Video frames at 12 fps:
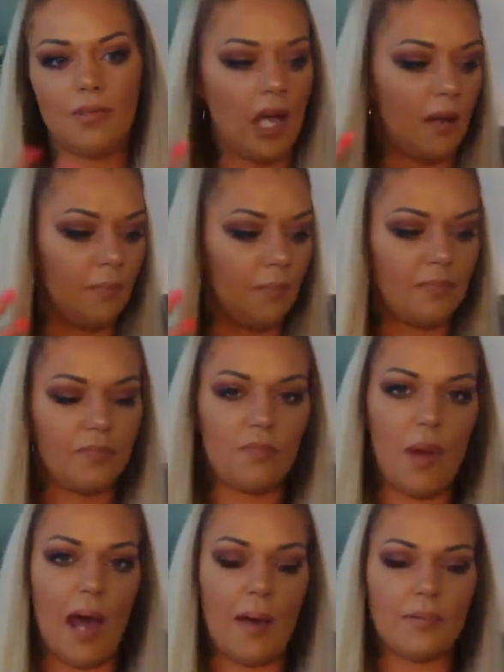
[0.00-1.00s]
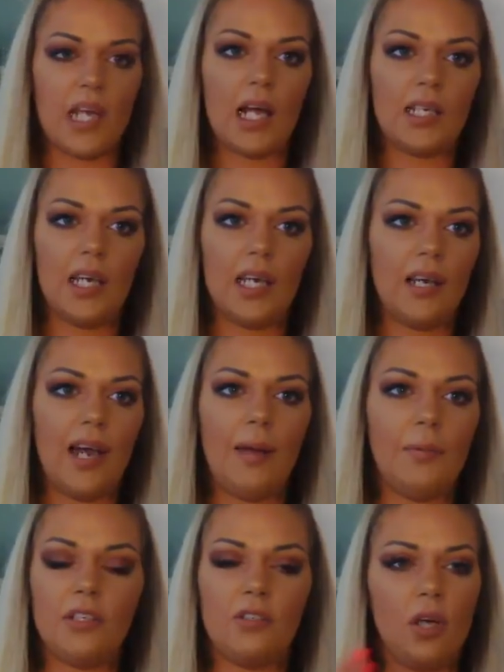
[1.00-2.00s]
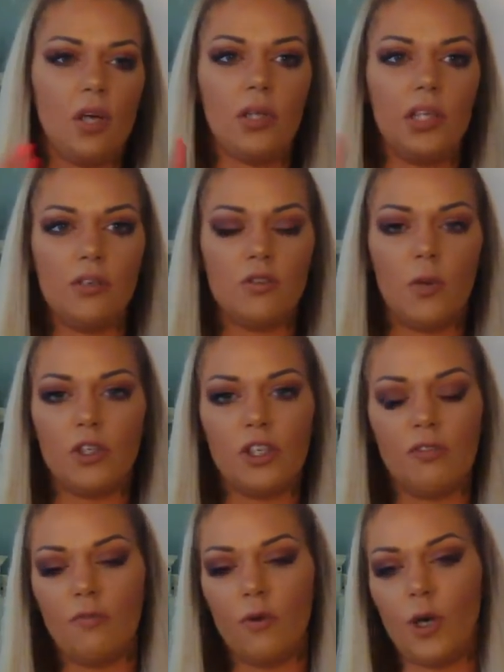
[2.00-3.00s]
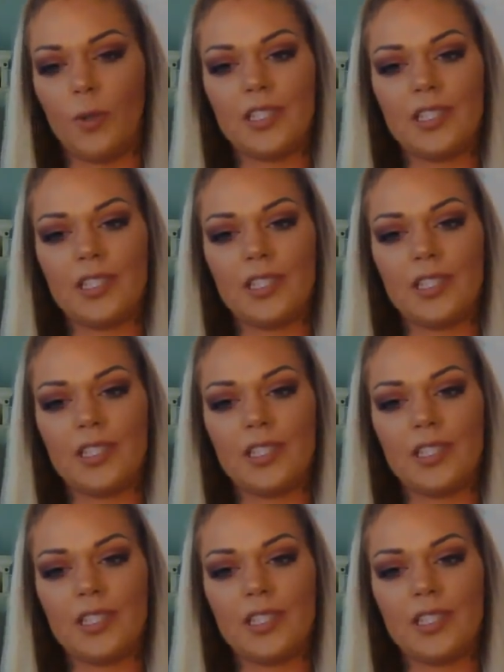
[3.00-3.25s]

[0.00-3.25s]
um pop socket, I would totally use Merch Informer.